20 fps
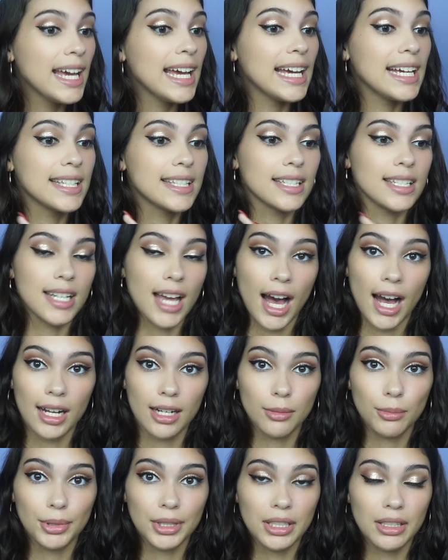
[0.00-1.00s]
It's not
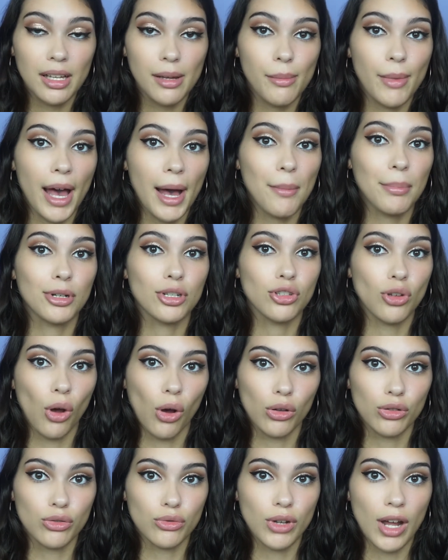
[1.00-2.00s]
completely matte, but it's
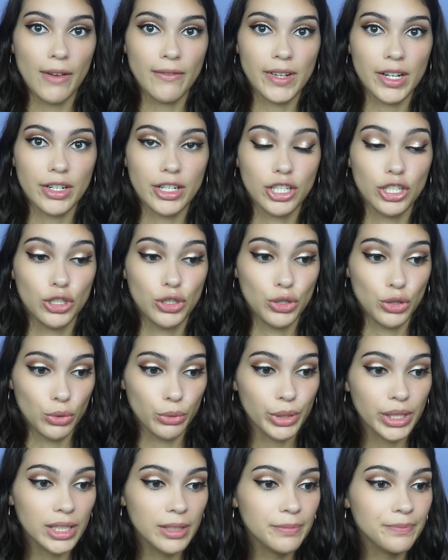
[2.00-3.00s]
also not very
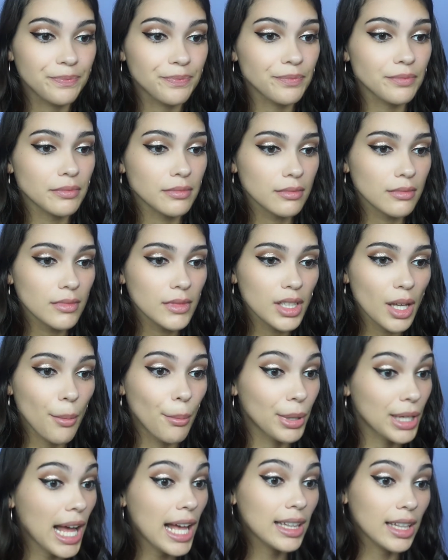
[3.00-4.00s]
dewy.
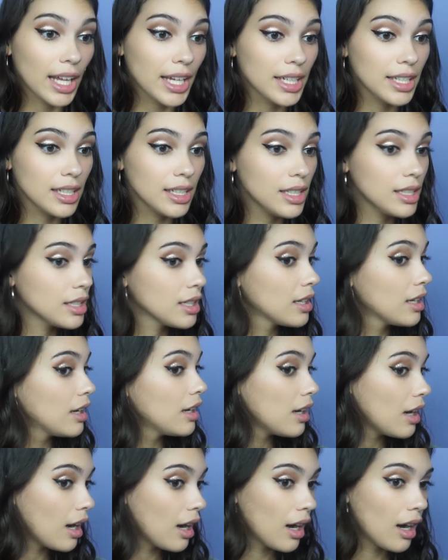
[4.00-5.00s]
But I like it
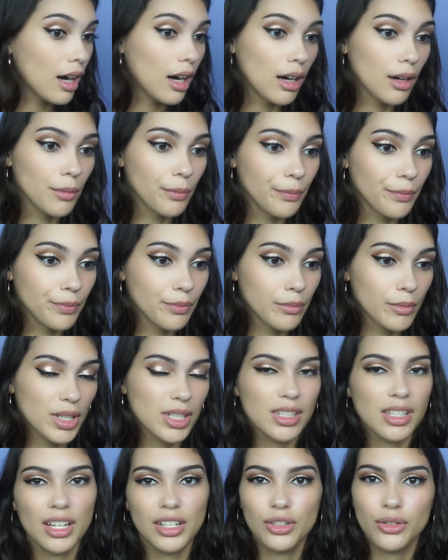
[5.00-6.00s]

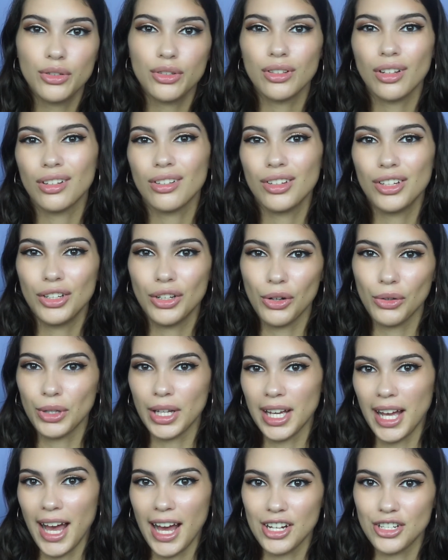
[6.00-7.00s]
because then you can, you know,
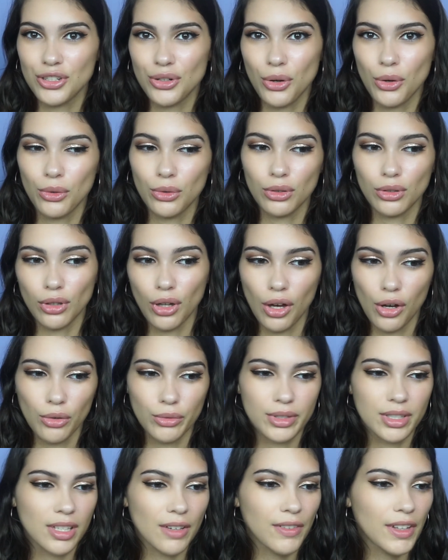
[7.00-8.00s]
like add your own glow
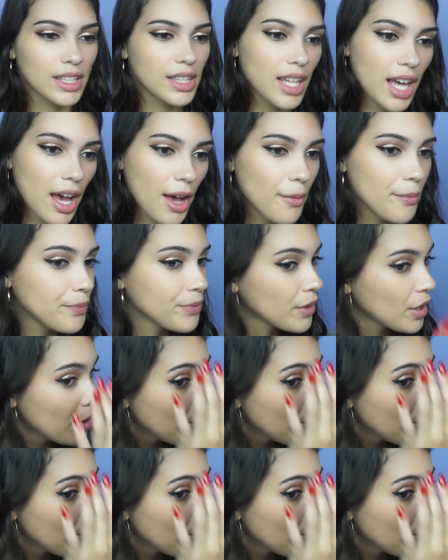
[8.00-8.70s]
and stuff like that.